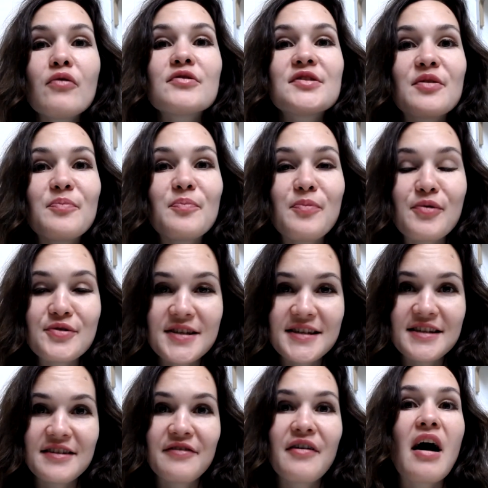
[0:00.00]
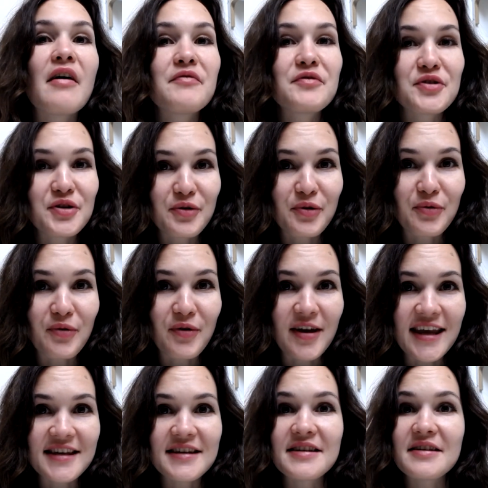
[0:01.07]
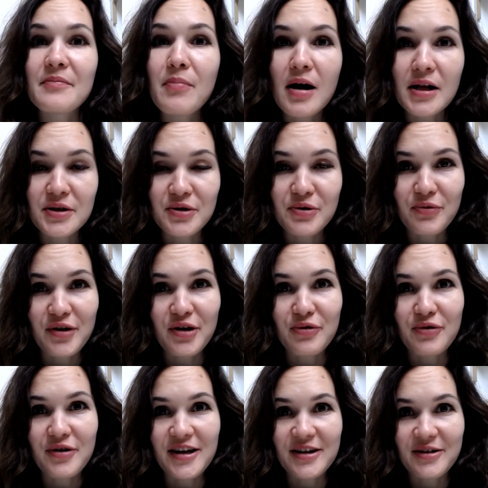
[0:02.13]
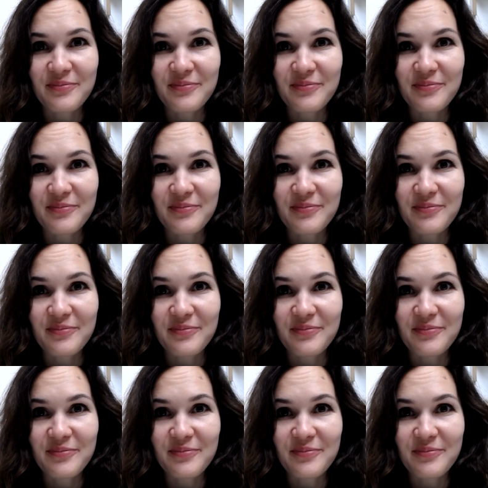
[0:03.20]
on positive after you created a boundary you need.